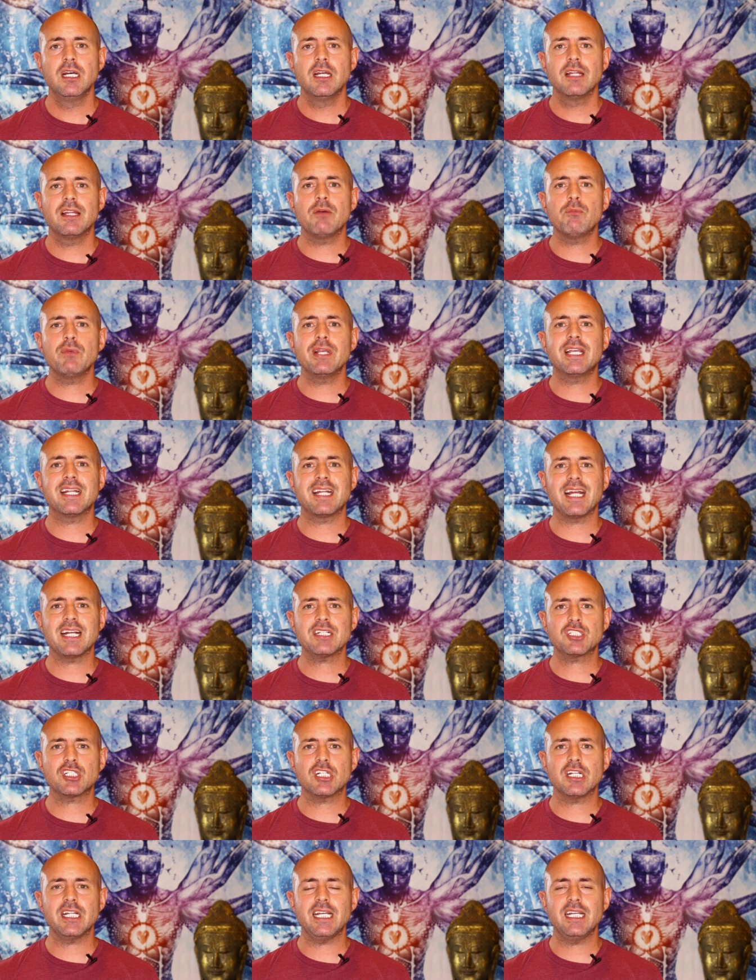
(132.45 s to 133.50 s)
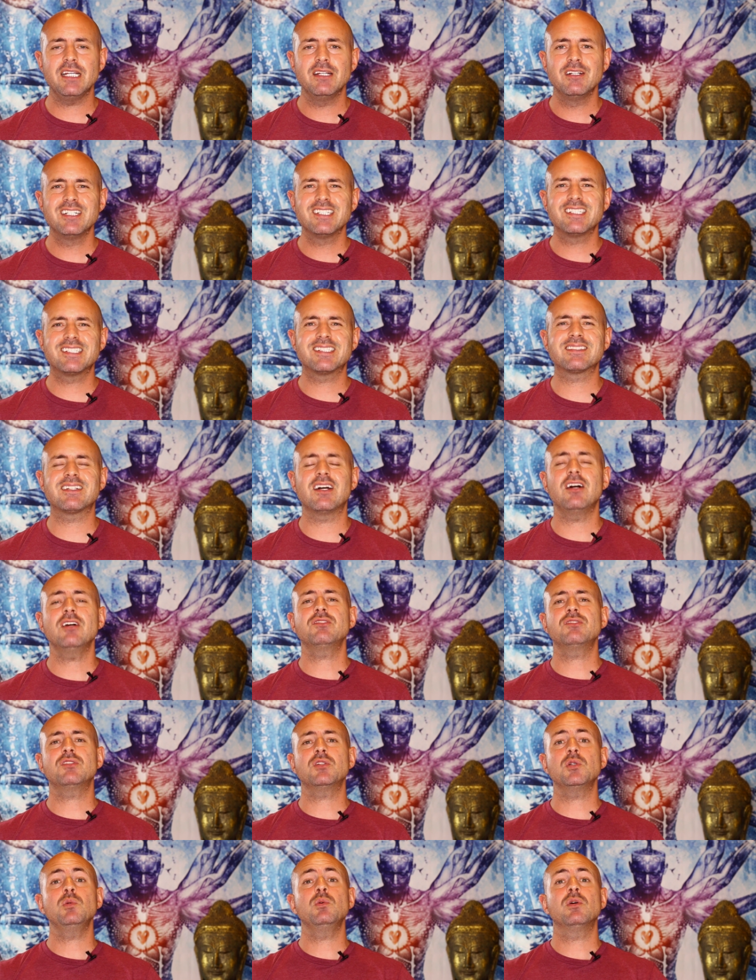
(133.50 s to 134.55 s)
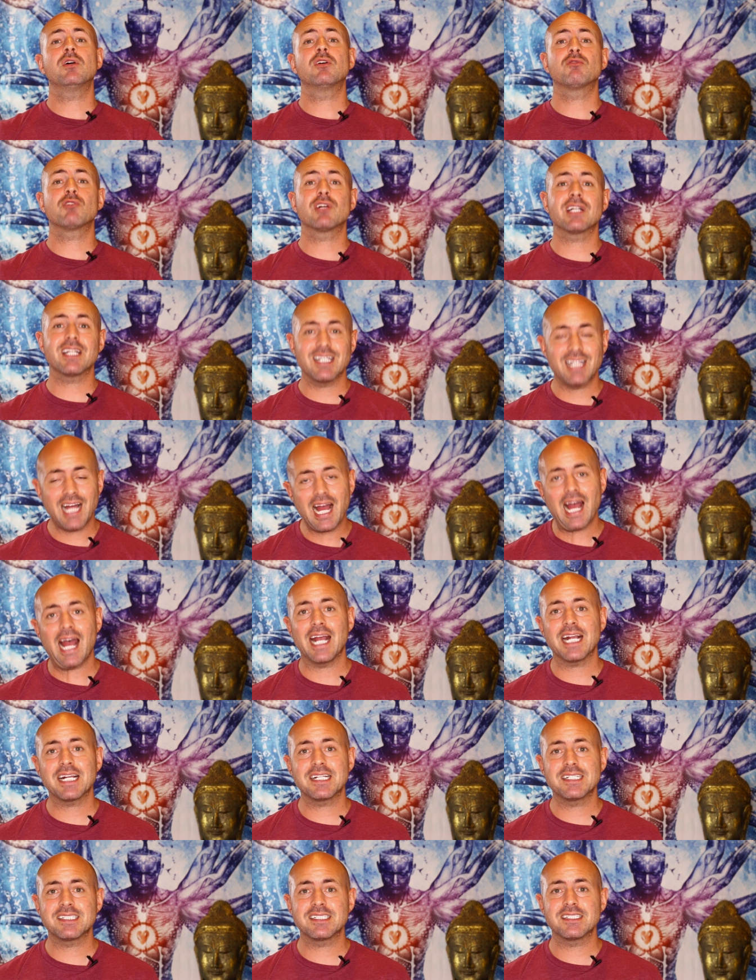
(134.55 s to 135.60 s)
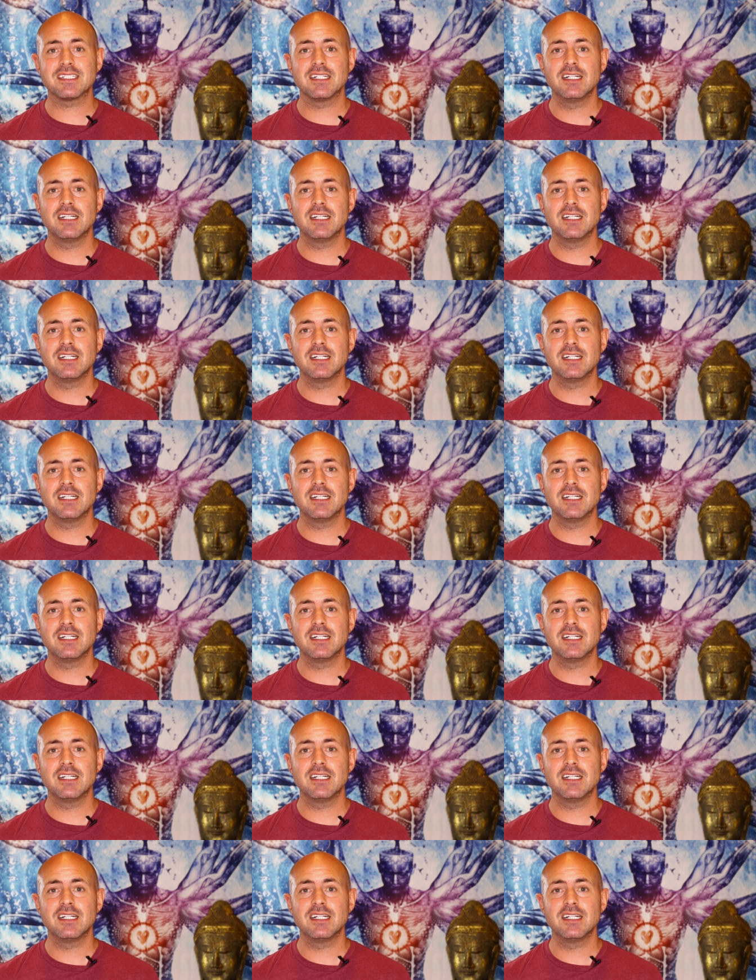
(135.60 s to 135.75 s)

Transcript: then we can actually start to relax